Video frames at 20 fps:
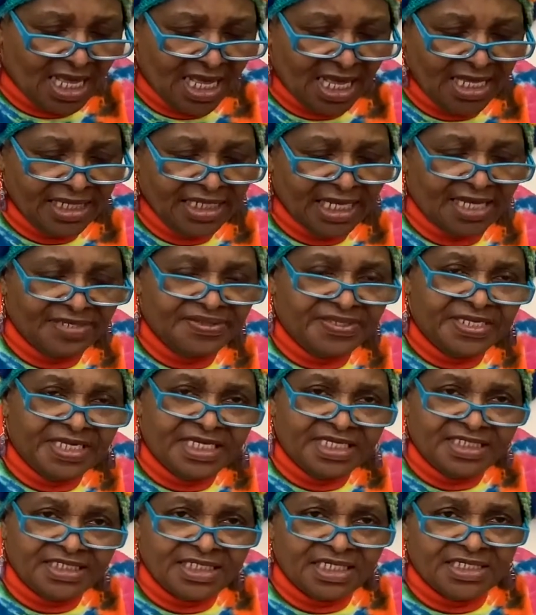Now
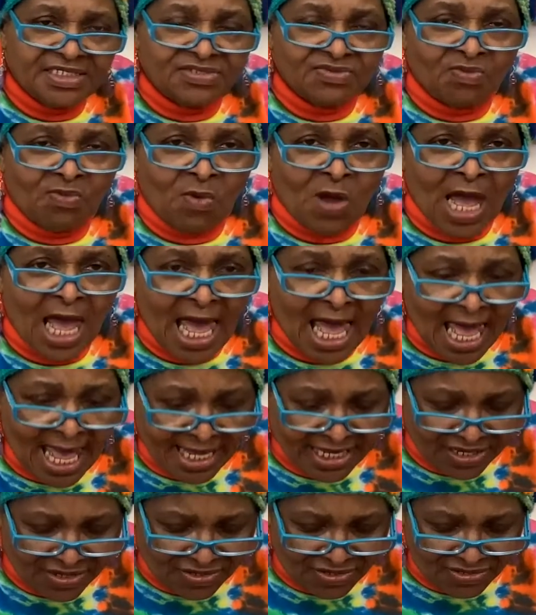this is
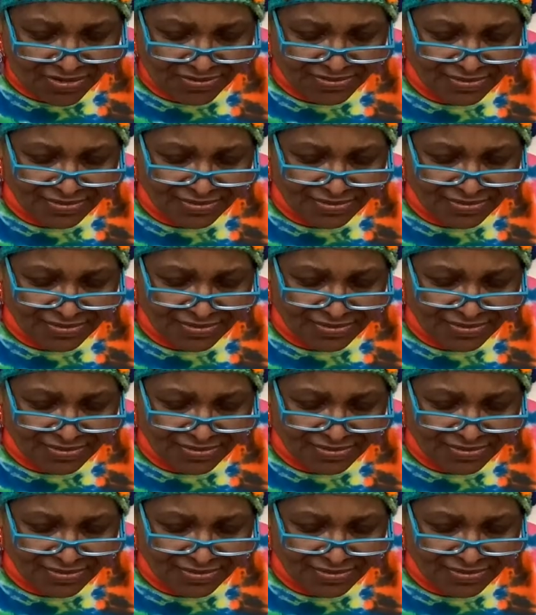wild.